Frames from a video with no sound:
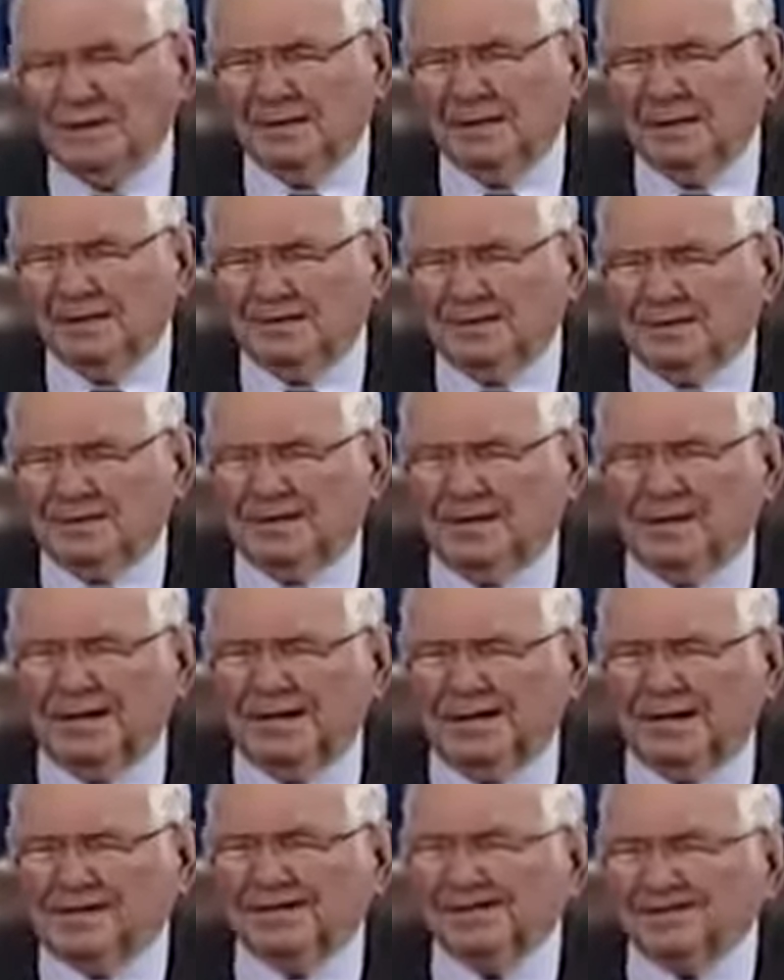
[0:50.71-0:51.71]
God said,
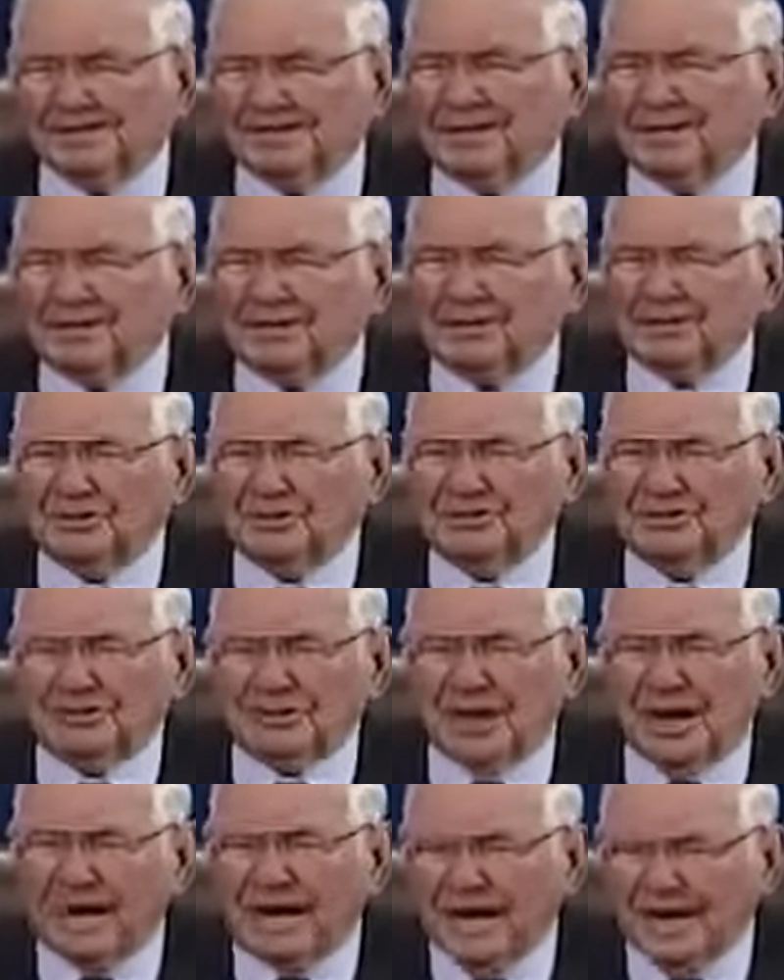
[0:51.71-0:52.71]
Hey, I sent you
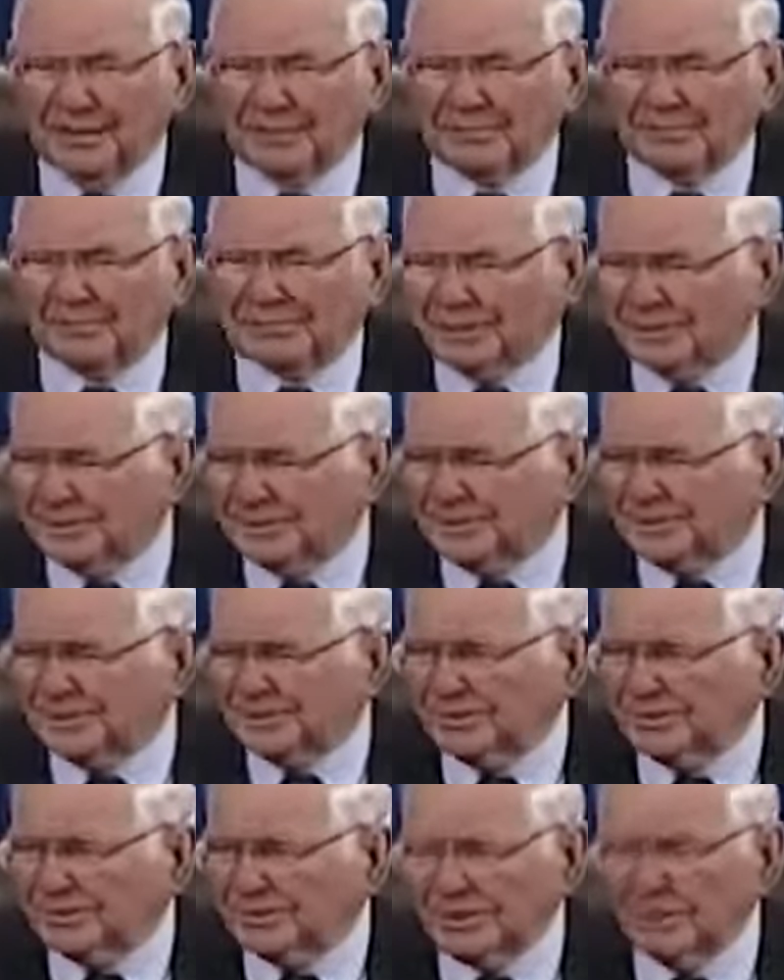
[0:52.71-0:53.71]
types, that's to
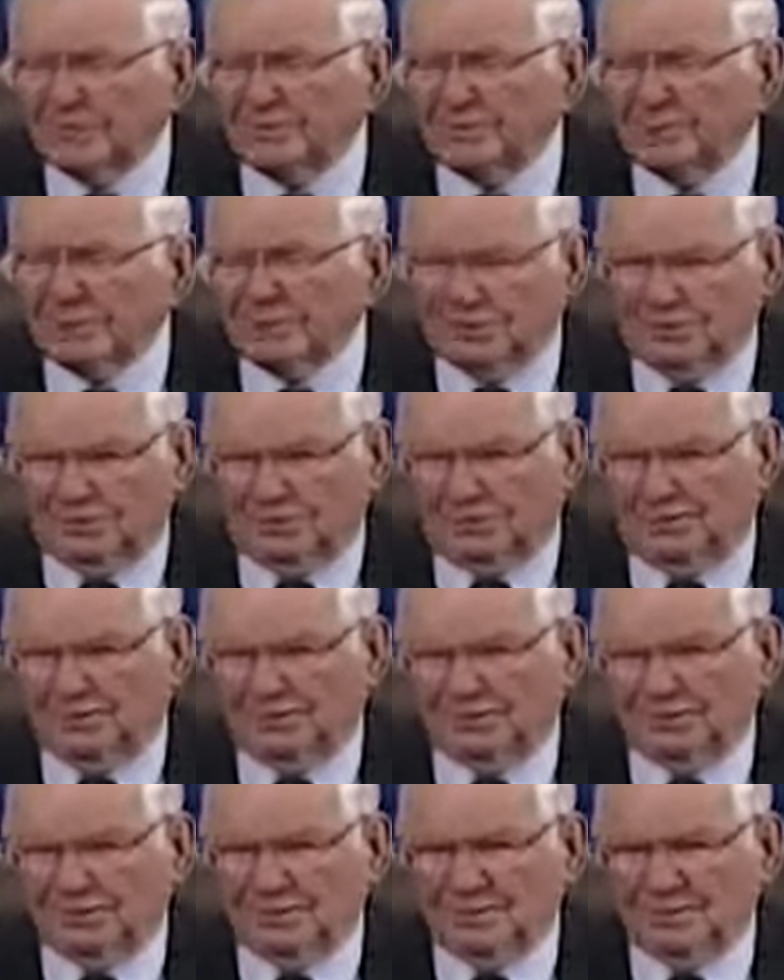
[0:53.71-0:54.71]
say,
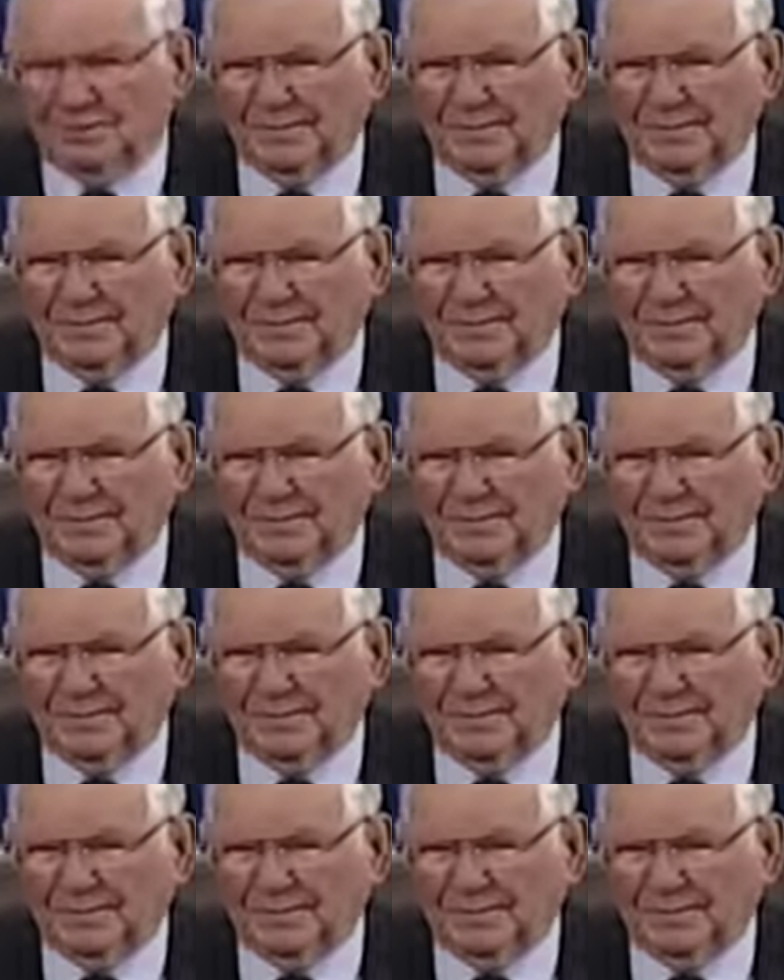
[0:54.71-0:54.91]
similitudes